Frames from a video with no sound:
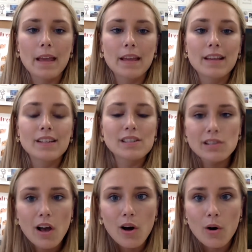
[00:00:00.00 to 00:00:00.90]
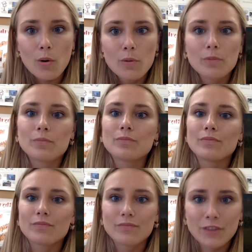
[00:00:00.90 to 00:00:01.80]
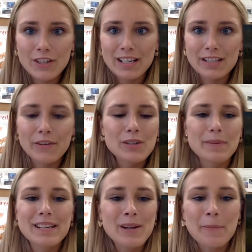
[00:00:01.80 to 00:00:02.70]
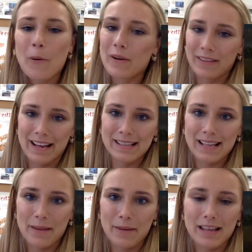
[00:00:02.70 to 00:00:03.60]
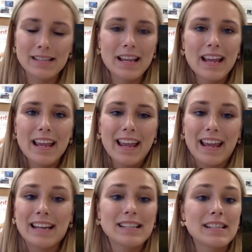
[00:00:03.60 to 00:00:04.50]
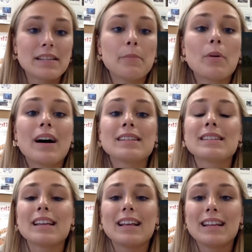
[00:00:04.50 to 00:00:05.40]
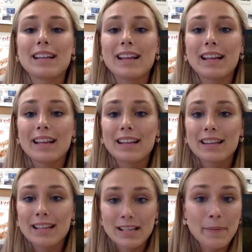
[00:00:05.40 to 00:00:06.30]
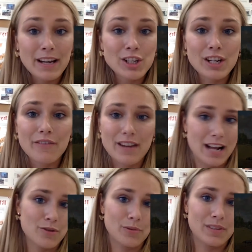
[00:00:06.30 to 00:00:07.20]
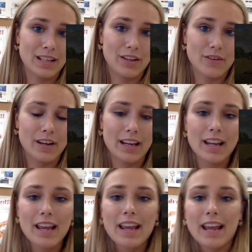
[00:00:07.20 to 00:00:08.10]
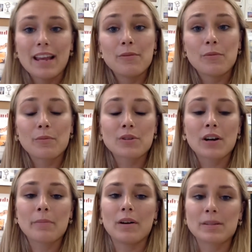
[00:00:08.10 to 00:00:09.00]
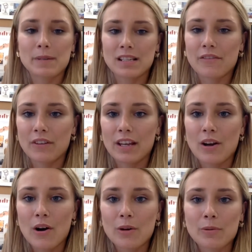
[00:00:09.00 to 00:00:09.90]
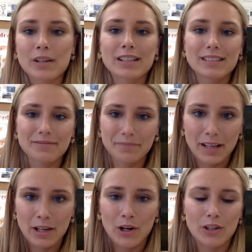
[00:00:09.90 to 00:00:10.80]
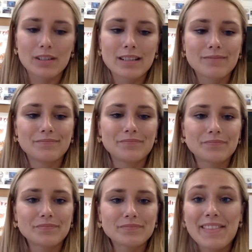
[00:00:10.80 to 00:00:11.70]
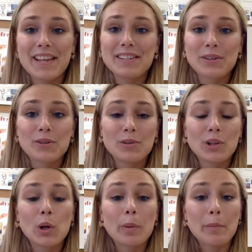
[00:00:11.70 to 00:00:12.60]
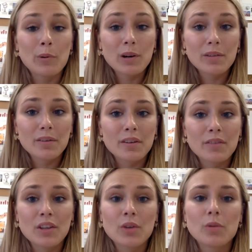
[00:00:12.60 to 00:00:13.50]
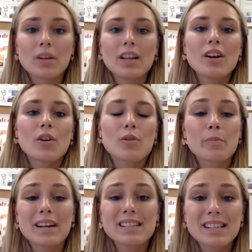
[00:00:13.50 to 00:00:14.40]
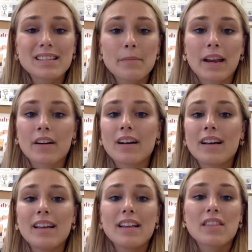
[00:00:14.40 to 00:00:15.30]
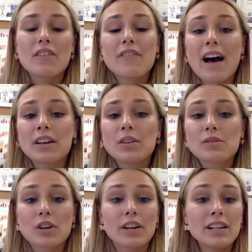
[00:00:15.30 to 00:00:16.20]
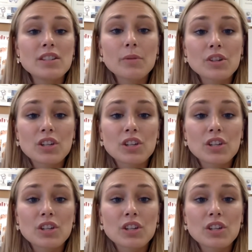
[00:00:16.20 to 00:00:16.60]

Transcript: So, first things first, we need to talk about what a landscape is. And it's as simple as the depiction of a natural scenery. And when we're talking about specifically in artwork, in art. And to do a little bit more of a review, Romanticism era, the values are intuition,